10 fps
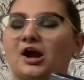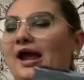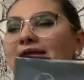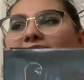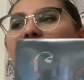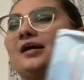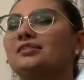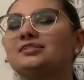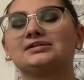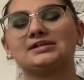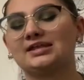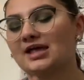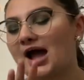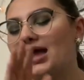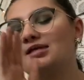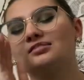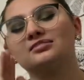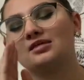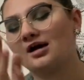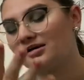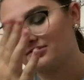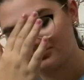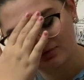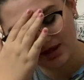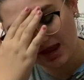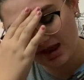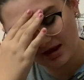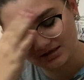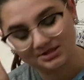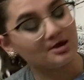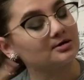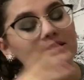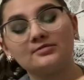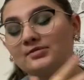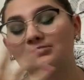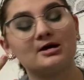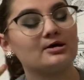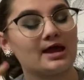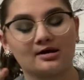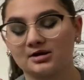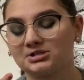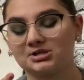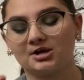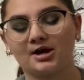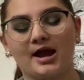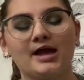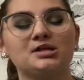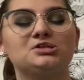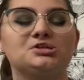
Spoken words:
And listen, I love a snarky female character. I